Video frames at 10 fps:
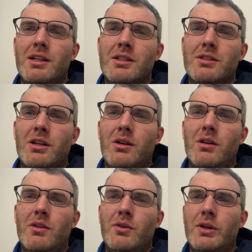So
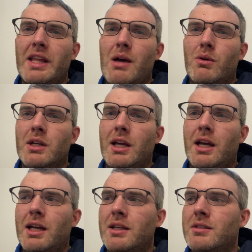avoid that one,
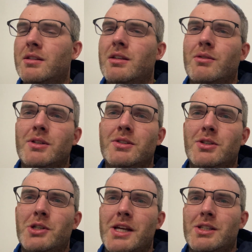guys. Wouldn't
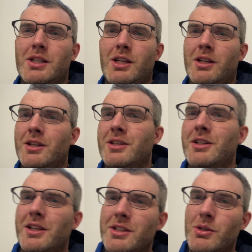suggest it
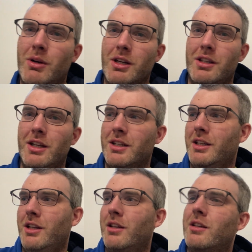unless you want to collect
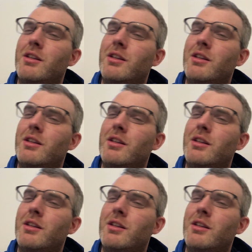it.